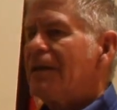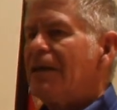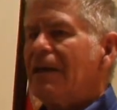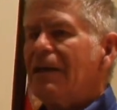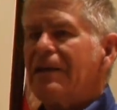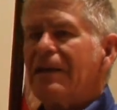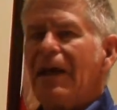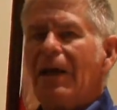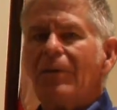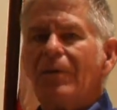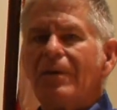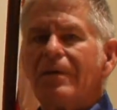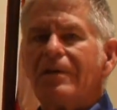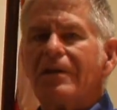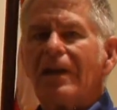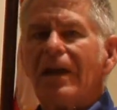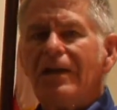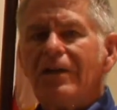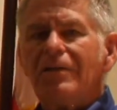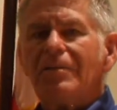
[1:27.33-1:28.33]
And I will
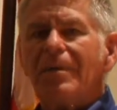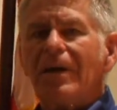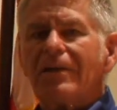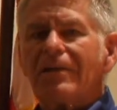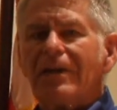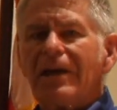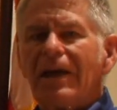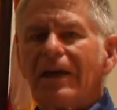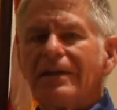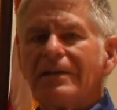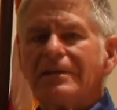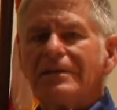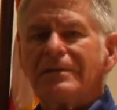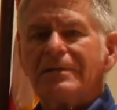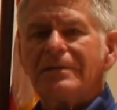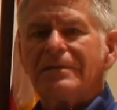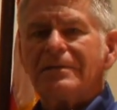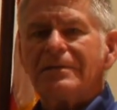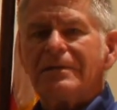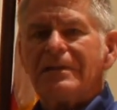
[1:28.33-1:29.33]
tell you about that
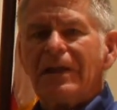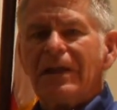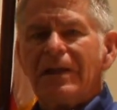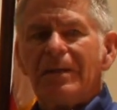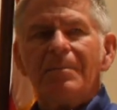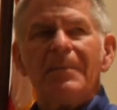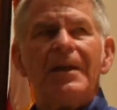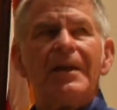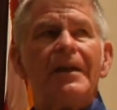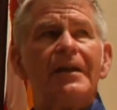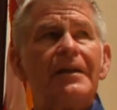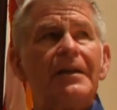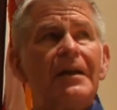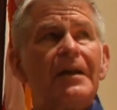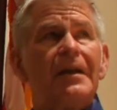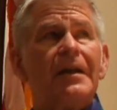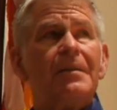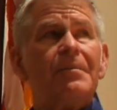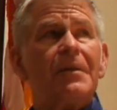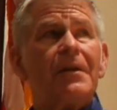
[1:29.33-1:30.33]
in a minute.
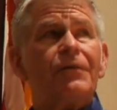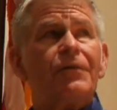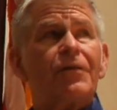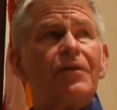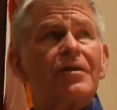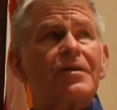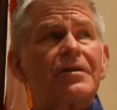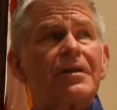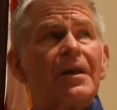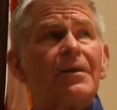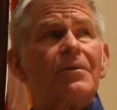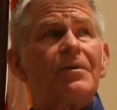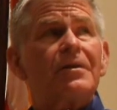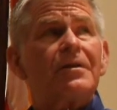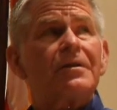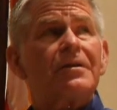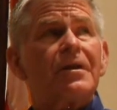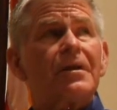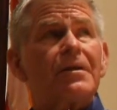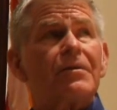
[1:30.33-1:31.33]
But first I want
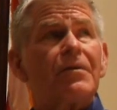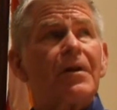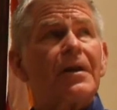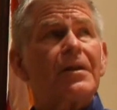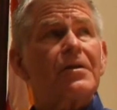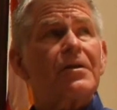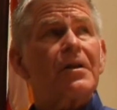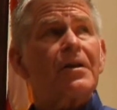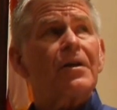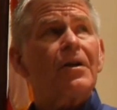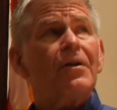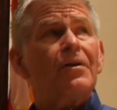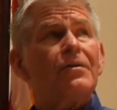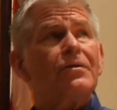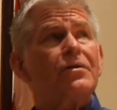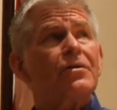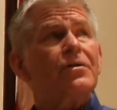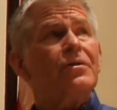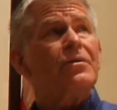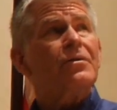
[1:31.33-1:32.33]
to digress and go
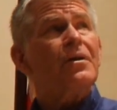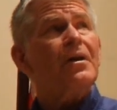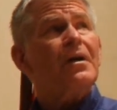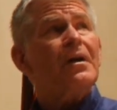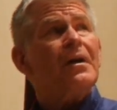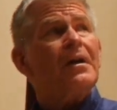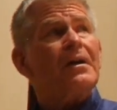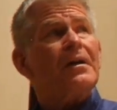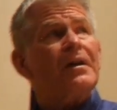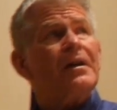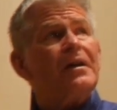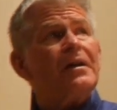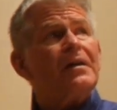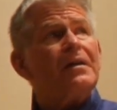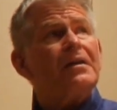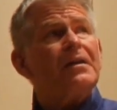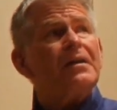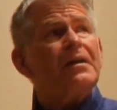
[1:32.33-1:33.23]
to the